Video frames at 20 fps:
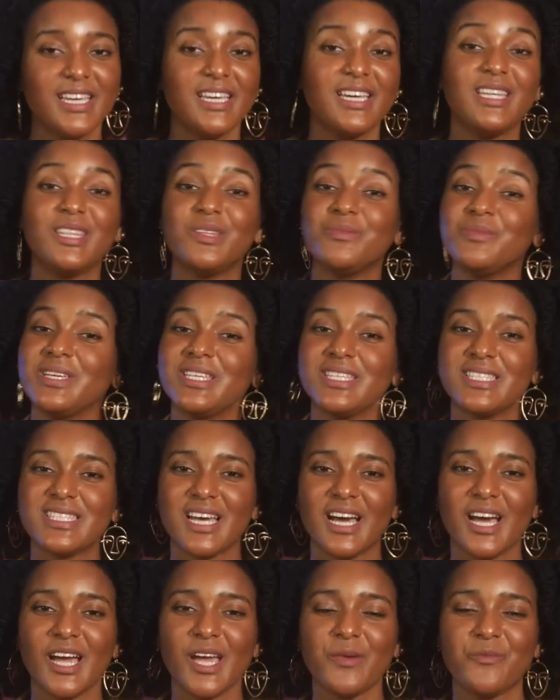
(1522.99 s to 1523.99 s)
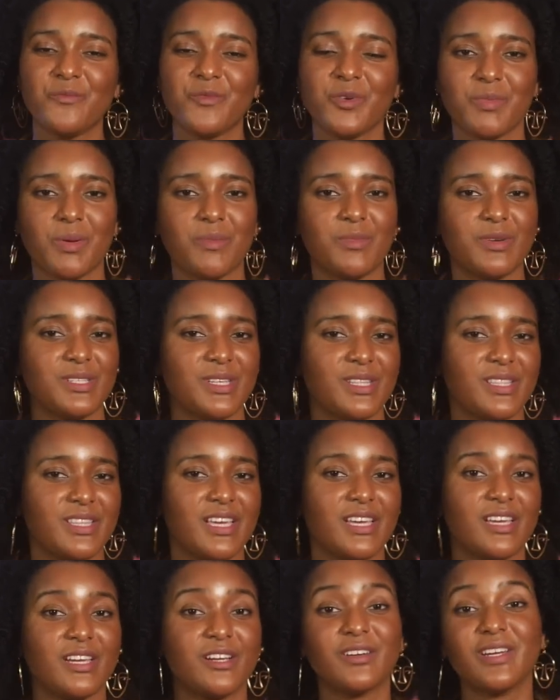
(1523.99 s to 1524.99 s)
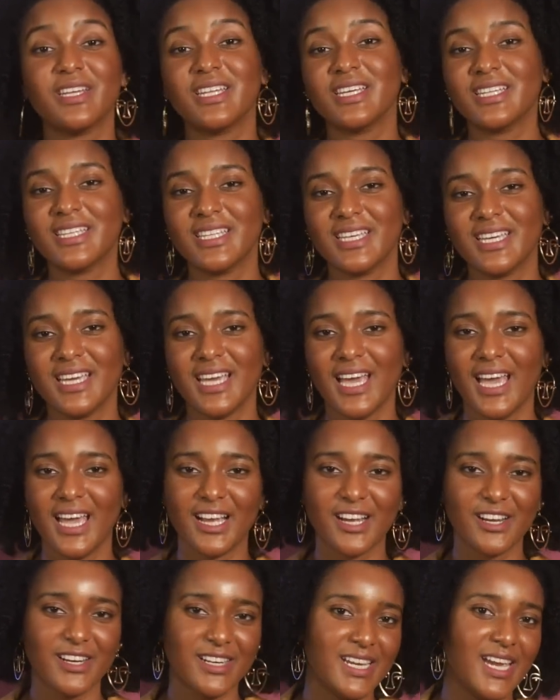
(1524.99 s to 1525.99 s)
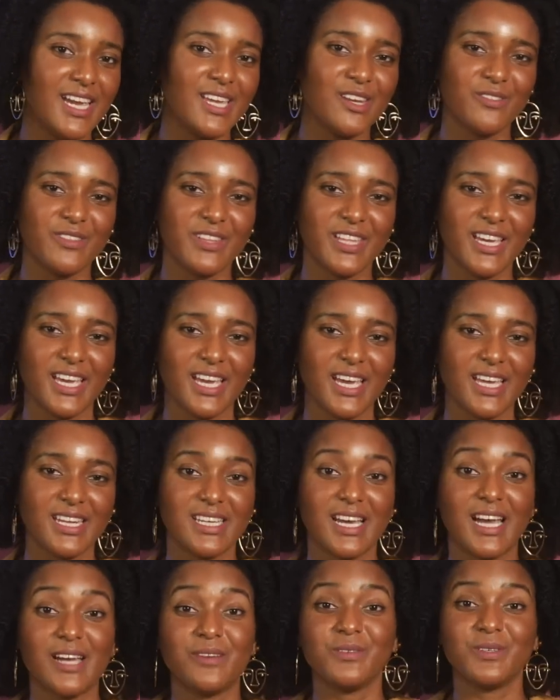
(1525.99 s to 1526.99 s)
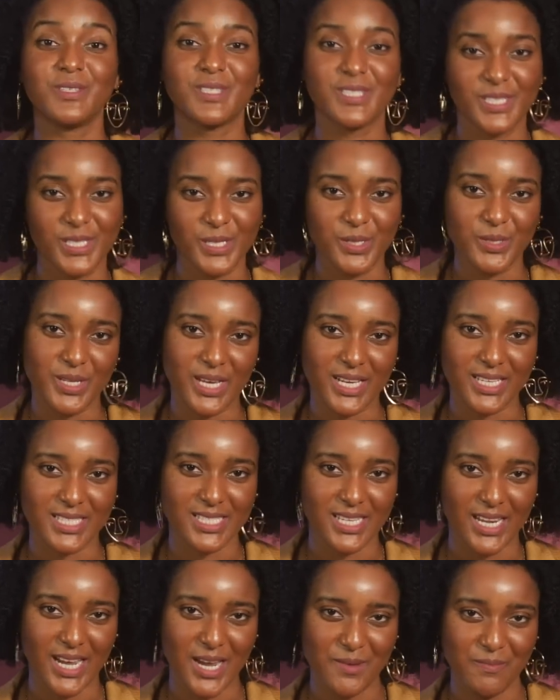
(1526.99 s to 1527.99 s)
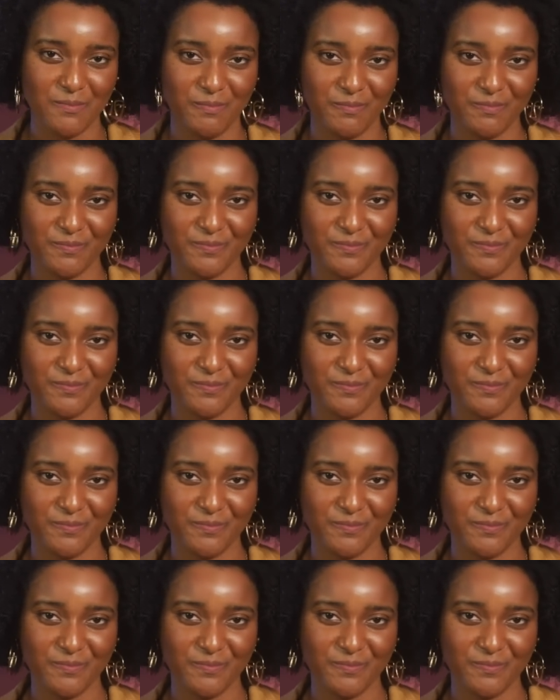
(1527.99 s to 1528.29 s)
In the meantime, remember to think critically and creatively, and I will see you next time.